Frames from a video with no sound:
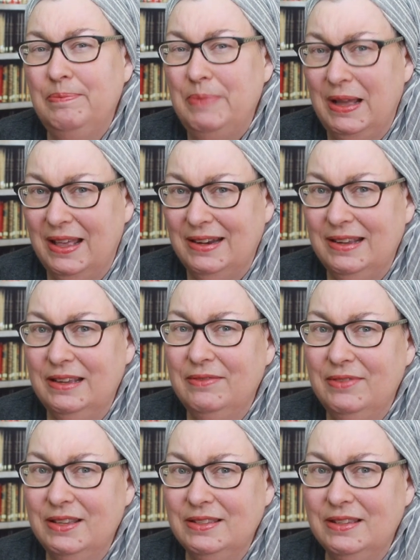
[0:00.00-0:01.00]
But
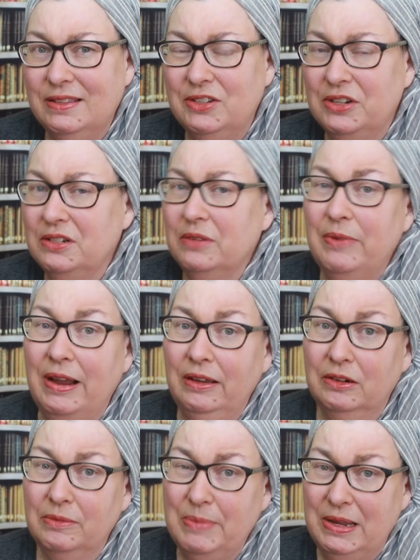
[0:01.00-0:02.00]
if this is just a
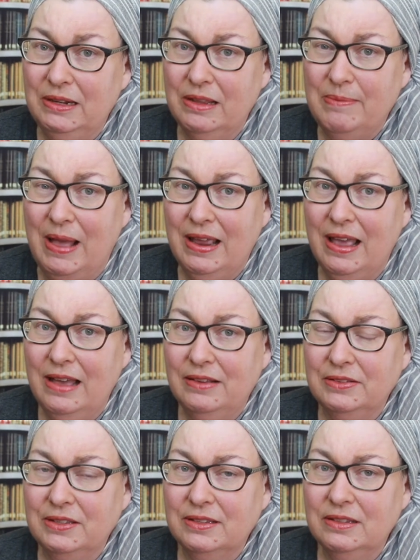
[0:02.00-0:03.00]
regular meal at my
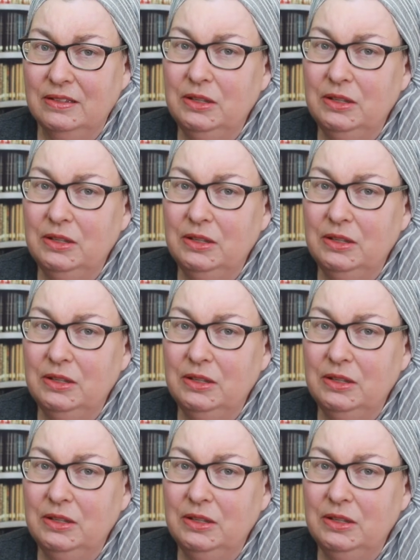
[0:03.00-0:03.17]
house,